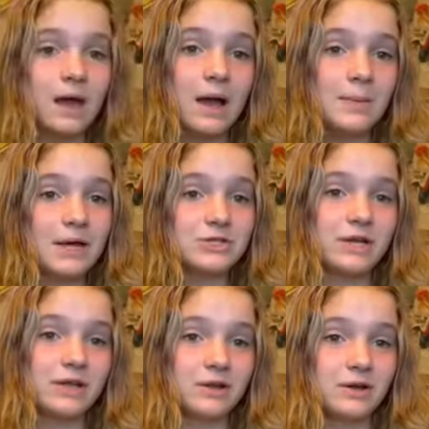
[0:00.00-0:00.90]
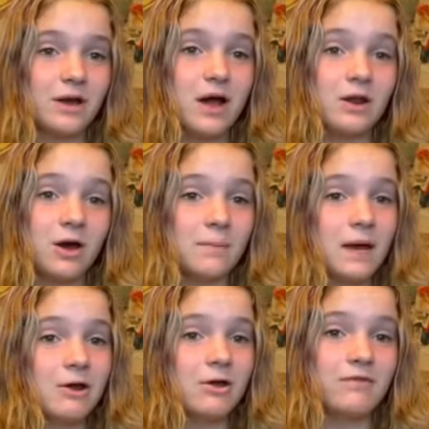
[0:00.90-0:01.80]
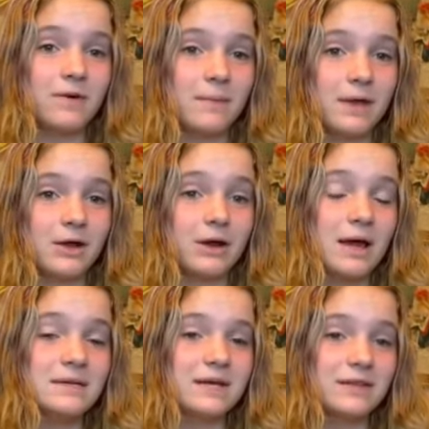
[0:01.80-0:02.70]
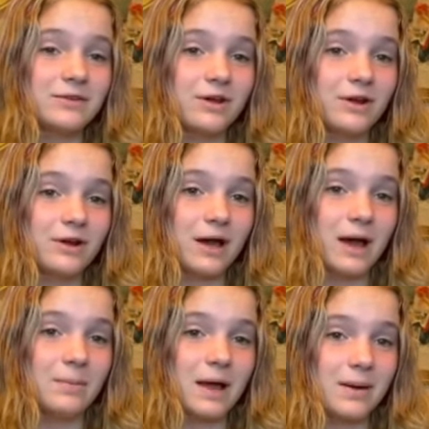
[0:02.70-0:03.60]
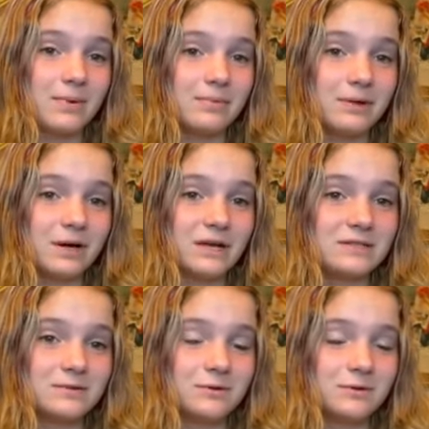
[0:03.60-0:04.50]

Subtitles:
Ash Taylor, a non-binary filmmaker and 10th grader at Montgomery Blair High School.